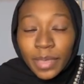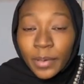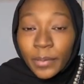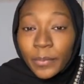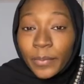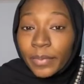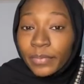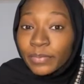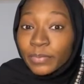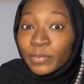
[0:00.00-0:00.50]

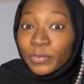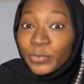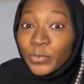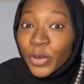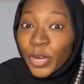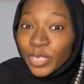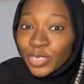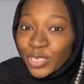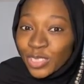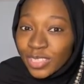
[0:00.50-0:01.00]
oh, I've
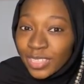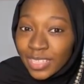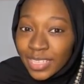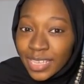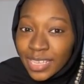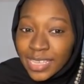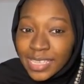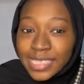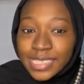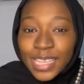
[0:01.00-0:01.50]
worked on
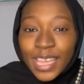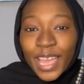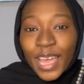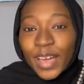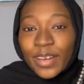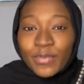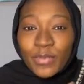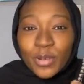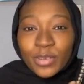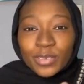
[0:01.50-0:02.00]
this,
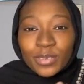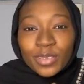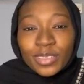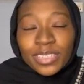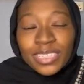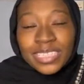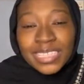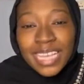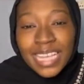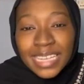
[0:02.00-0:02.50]
I've worked on a
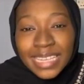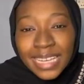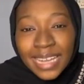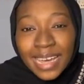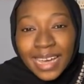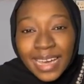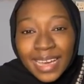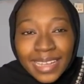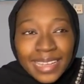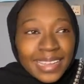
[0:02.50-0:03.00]

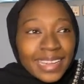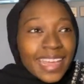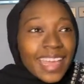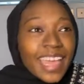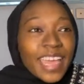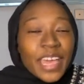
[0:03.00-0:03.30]
deadline,